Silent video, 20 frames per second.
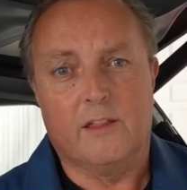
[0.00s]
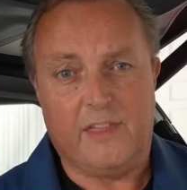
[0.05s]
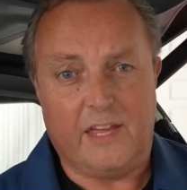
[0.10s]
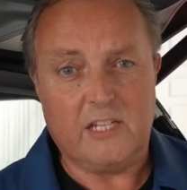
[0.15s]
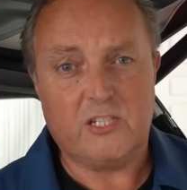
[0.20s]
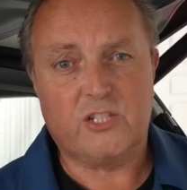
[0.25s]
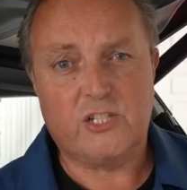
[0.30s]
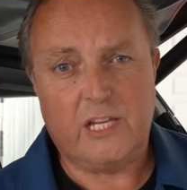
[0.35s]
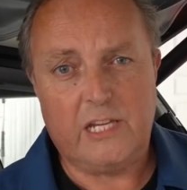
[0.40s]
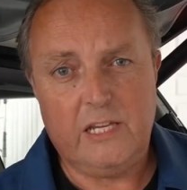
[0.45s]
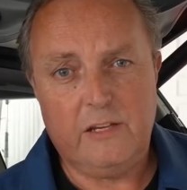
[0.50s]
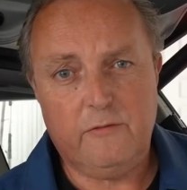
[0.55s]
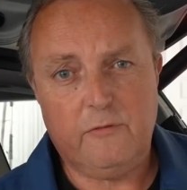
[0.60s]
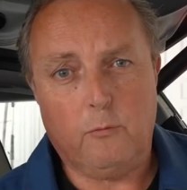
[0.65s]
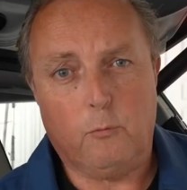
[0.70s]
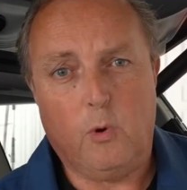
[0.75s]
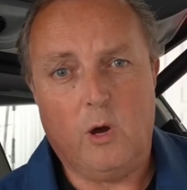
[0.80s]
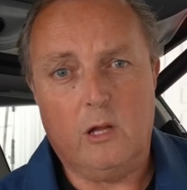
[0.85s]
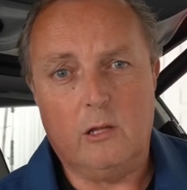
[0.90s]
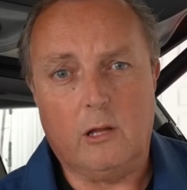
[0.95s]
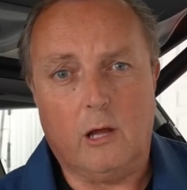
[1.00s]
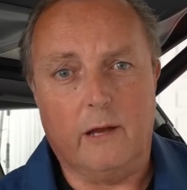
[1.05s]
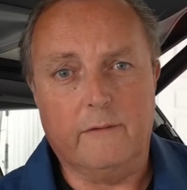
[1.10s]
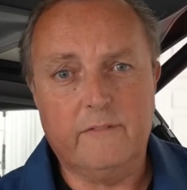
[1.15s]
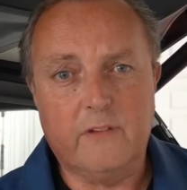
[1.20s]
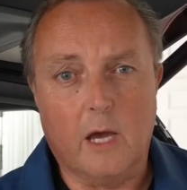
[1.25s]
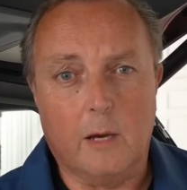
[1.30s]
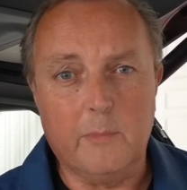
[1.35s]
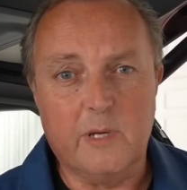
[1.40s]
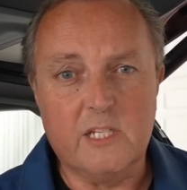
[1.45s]
Thanks, Steve. Well,
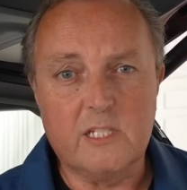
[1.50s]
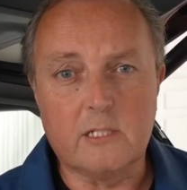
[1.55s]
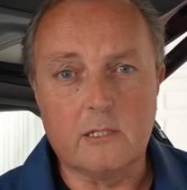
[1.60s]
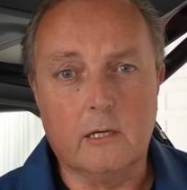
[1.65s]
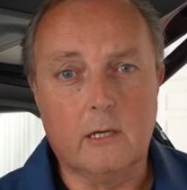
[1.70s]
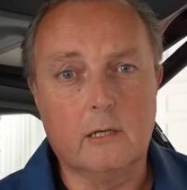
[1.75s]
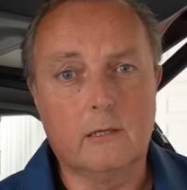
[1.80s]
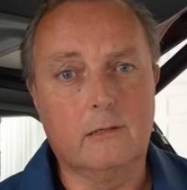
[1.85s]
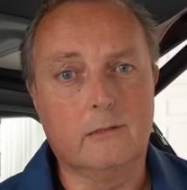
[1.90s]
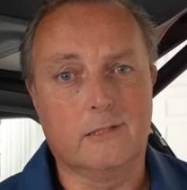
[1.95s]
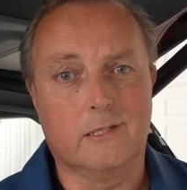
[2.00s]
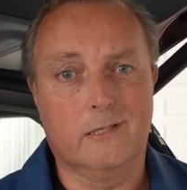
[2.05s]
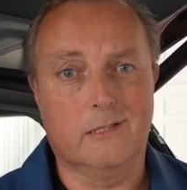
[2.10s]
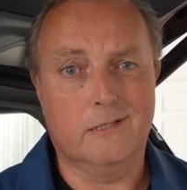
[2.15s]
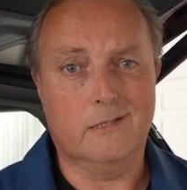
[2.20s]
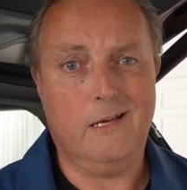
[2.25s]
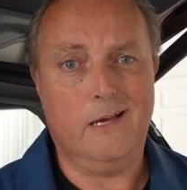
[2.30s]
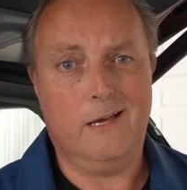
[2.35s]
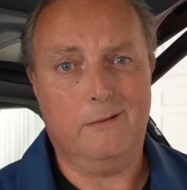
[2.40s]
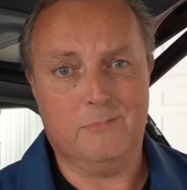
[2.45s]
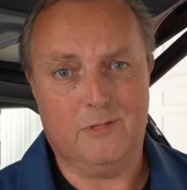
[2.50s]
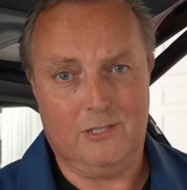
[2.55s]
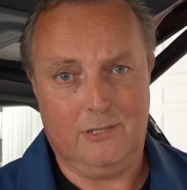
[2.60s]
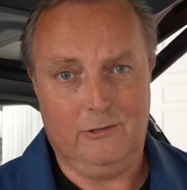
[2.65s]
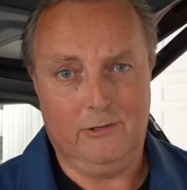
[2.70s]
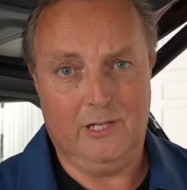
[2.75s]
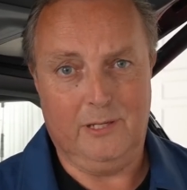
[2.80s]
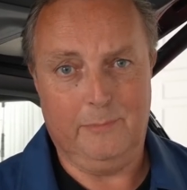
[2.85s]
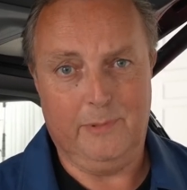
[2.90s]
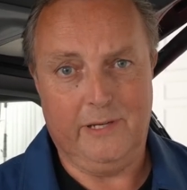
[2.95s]
I've come inside because it's
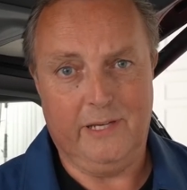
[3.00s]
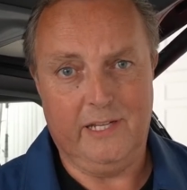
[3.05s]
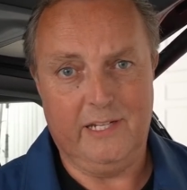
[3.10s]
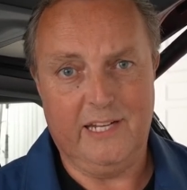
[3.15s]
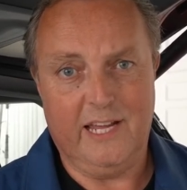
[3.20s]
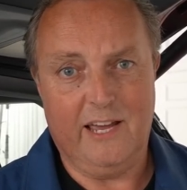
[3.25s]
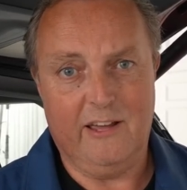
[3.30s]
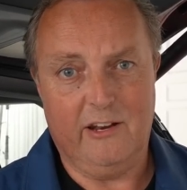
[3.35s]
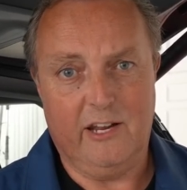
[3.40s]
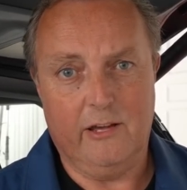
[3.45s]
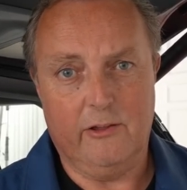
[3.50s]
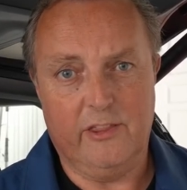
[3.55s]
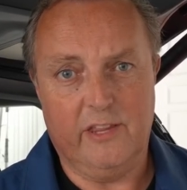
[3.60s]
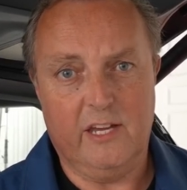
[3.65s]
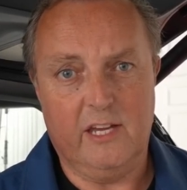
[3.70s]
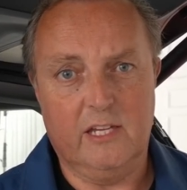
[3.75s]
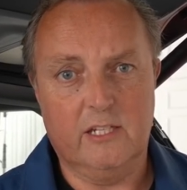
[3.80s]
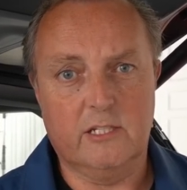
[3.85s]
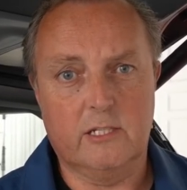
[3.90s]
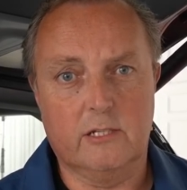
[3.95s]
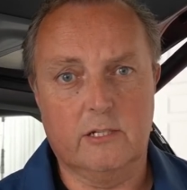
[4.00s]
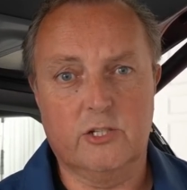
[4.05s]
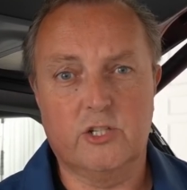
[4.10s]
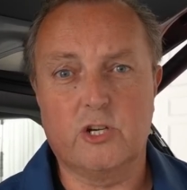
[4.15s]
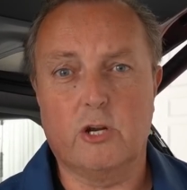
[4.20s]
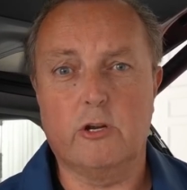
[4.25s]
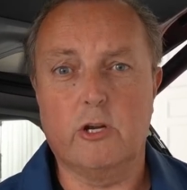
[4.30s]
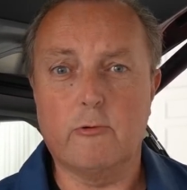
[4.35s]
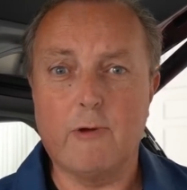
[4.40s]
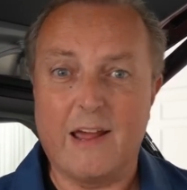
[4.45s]
absolutely peeing down out there to
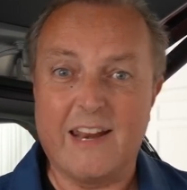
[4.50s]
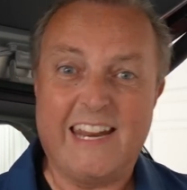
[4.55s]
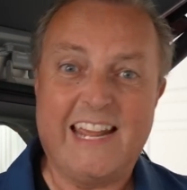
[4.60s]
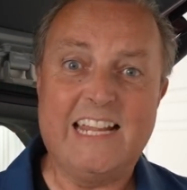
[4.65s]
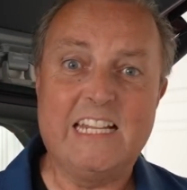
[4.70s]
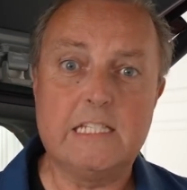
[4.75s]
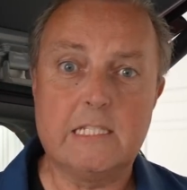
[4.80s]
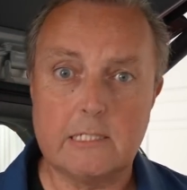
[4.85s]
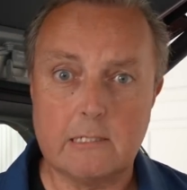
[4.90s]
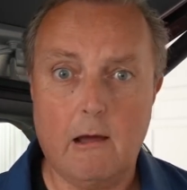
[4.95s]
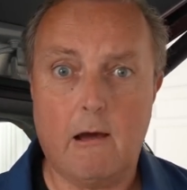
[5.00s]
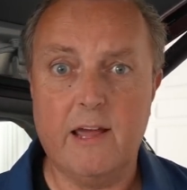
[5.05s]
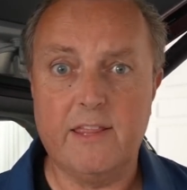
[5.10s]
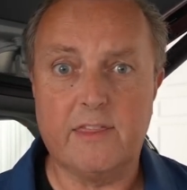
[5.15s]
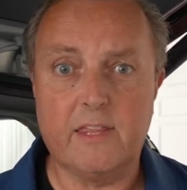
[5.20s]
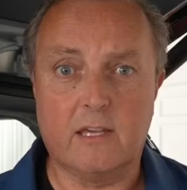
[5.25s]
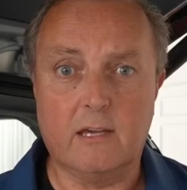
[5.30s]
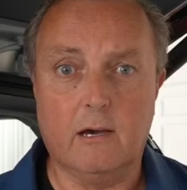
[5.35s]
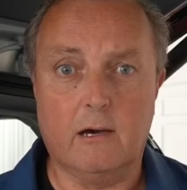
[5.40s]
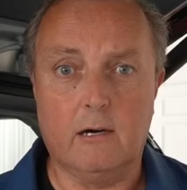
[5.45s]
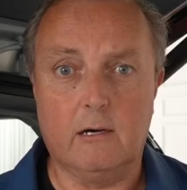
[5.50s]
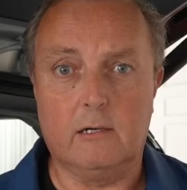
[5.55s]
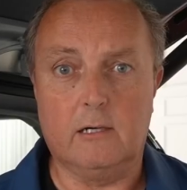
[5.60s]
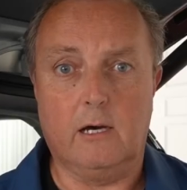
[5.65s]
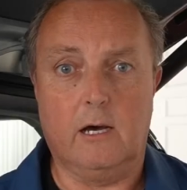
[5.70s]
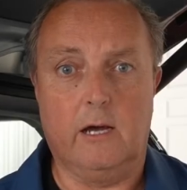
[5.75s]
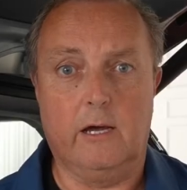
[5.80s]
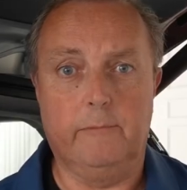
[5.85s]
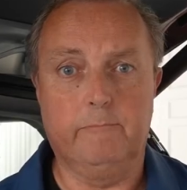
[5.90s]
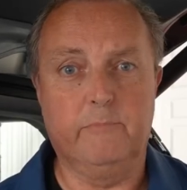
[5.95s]
show you around inside the
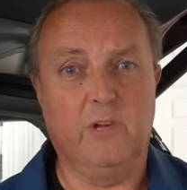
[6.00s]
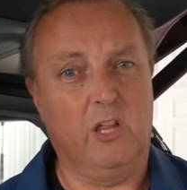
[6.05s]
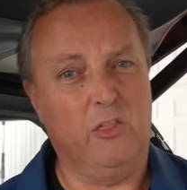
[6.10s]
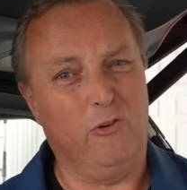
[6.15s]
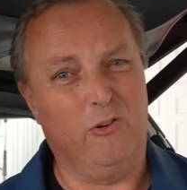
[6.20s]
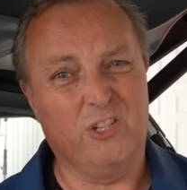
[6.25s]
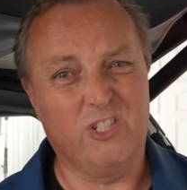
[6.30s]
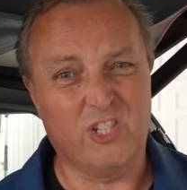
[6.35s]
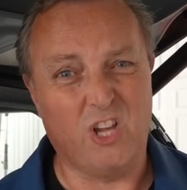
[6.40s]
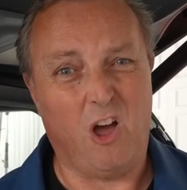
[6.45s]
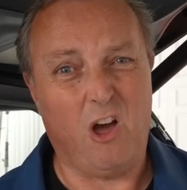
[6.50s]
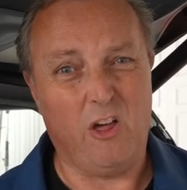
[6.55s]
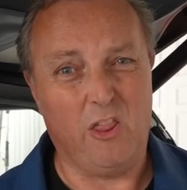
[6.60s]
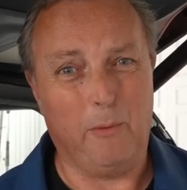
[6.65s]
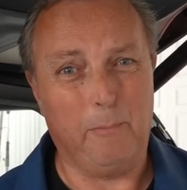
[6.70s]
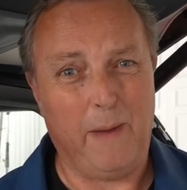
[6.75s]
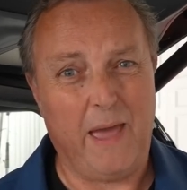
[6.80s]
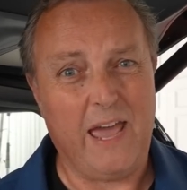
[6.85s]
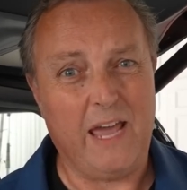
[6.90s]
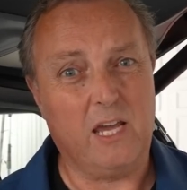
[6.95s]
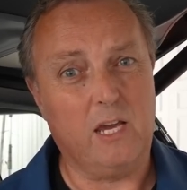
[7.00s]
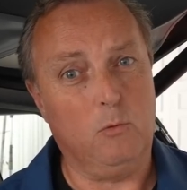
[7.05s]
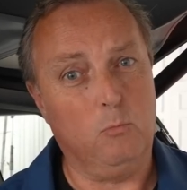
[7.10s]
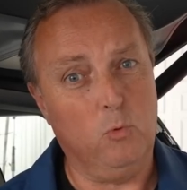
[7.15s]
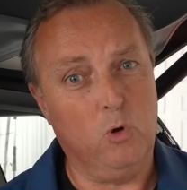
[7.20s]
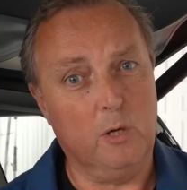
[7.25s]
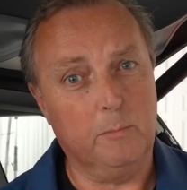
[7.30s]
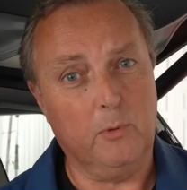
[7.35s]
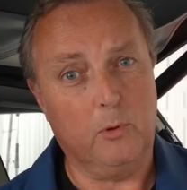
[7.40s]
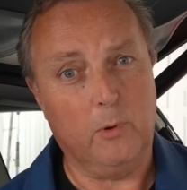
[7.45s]
car. I thought I'd start at the back
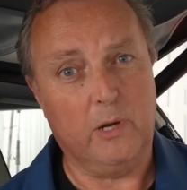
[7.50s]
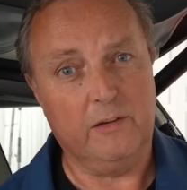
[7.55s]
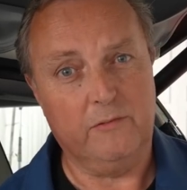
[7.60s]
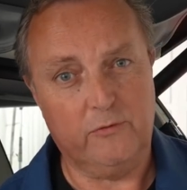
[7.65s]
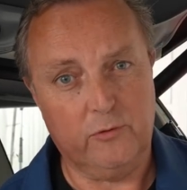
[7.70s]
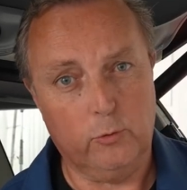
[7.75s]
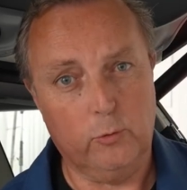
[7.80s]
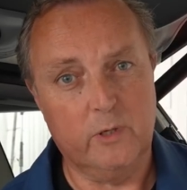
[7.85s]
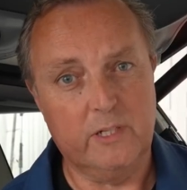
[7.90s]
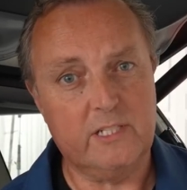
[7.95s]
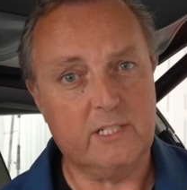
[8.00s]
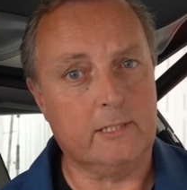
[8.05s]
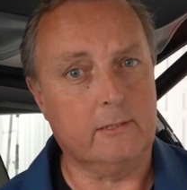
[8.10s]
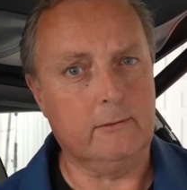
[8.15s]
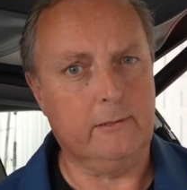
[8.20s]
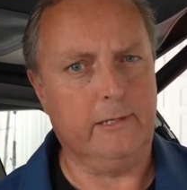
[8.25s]
and work my way forward.